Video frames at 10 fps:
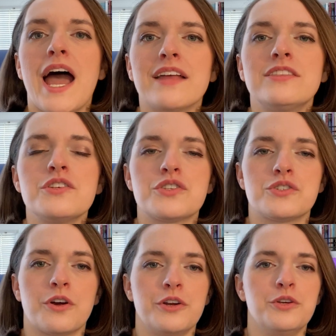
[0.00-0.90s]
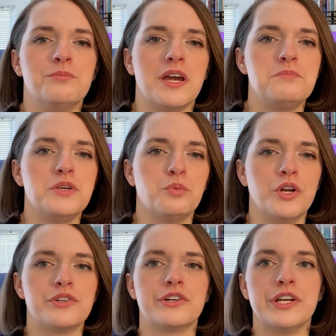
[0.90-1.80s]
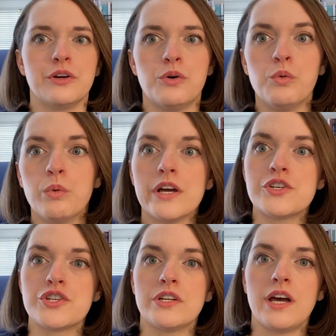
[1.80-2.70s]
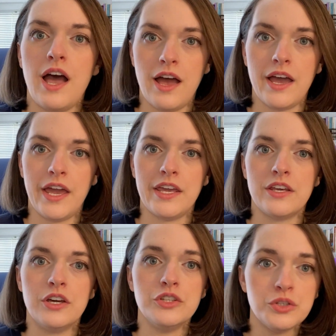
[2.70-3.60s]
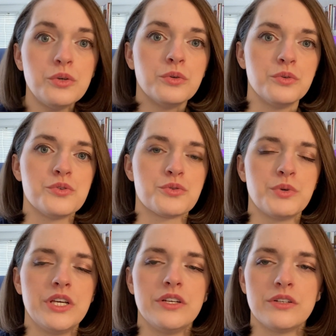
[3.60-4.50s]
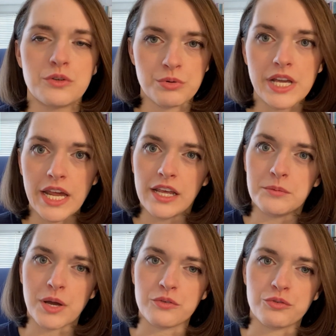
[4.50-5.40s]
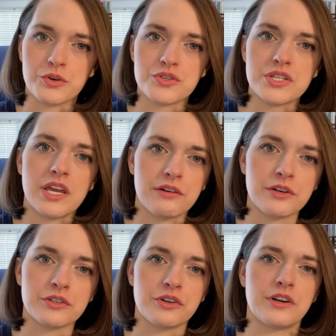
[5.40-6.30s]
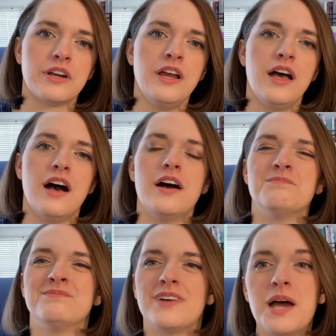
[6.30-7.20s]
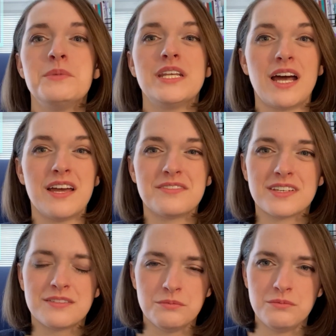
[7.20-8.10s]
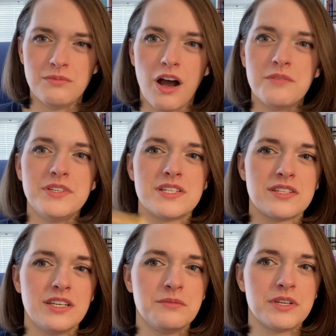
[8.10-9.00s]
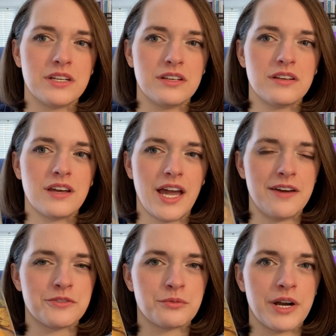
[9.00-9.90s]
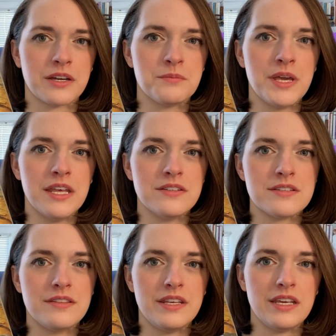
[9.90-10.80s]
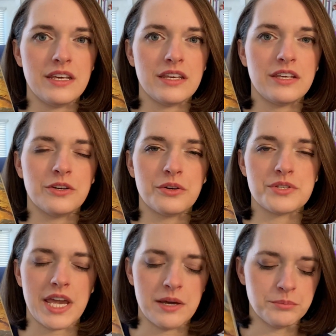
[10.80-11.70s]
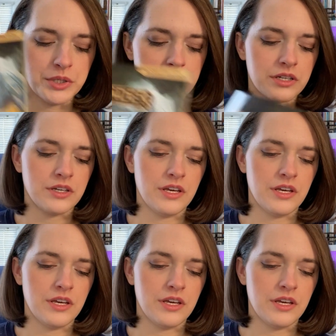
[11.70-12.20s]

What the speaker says: at the start, you might be wondering, what should I use when creating my first character? I obviously am gonna have to recommend the Hero's Handbook.